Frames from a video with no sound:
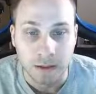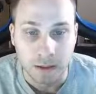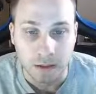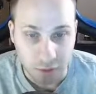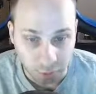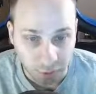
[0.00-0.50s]

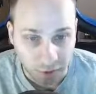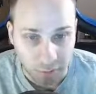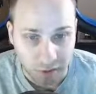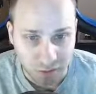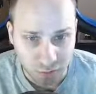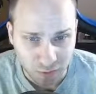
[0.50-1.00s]
Your party
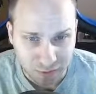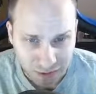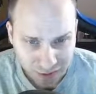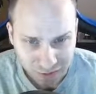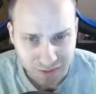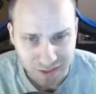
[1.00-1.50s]
might do
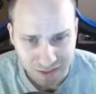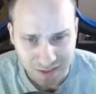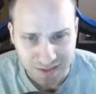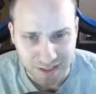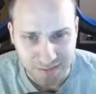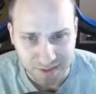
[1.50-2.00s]
literally
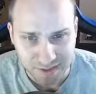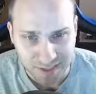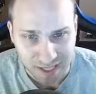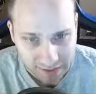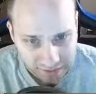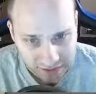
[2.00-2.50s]
this same
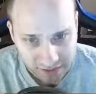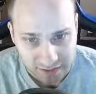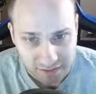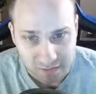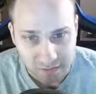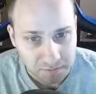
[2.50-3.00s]
exact
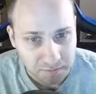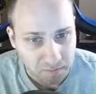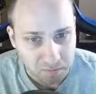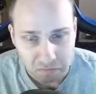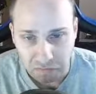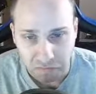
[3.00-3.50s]
thing,
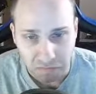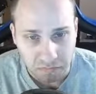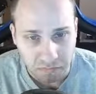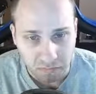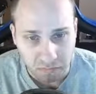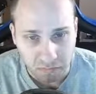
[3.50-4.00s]

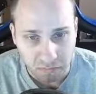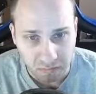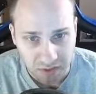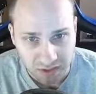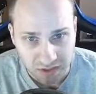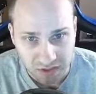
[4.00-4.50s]

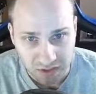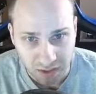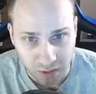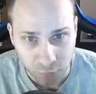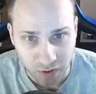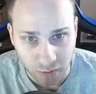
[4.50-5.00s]
because they're
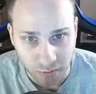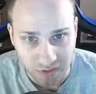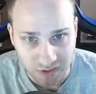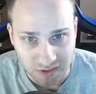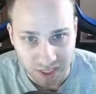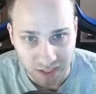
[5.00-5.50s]
like, we don't want
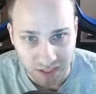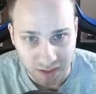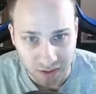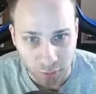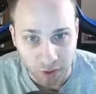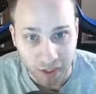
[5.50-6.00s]
this guy
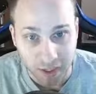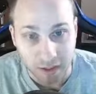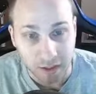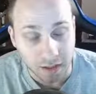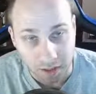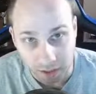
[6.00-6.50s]
getting
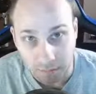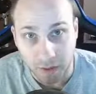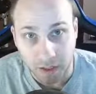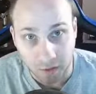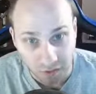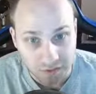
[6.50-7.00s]
away. And they
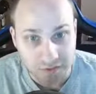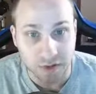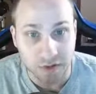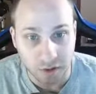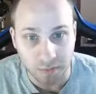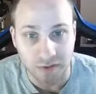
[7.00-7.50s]
might also,
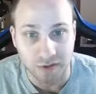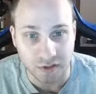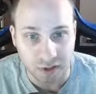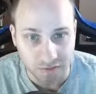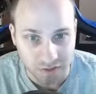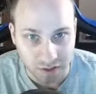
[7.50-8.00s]
you know, put
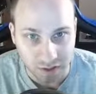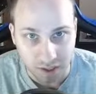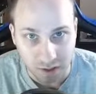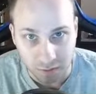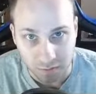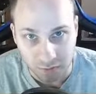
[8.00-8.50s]
themselves into
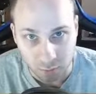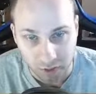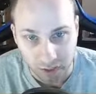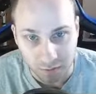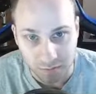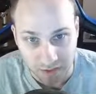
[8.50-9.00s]
harm's
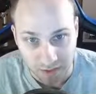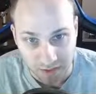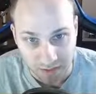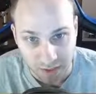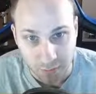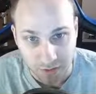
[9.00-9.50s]
way
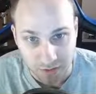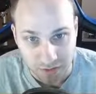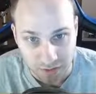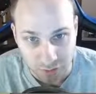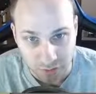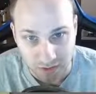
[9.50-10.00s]
because they want to
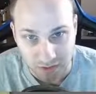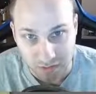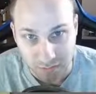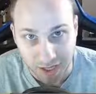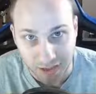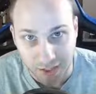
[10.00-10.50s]
destroy this
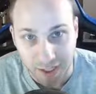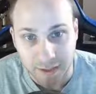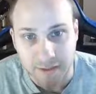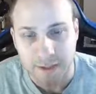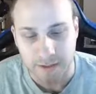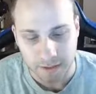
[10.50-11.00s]
bad guy.
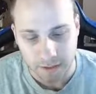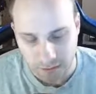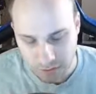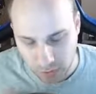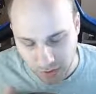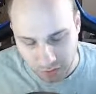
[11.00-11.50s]

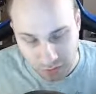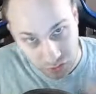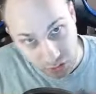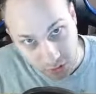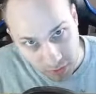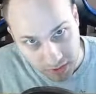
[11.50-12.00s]
So whether it's a
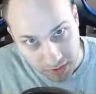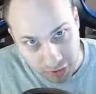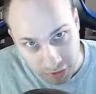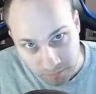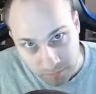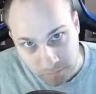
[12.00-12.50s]
good relation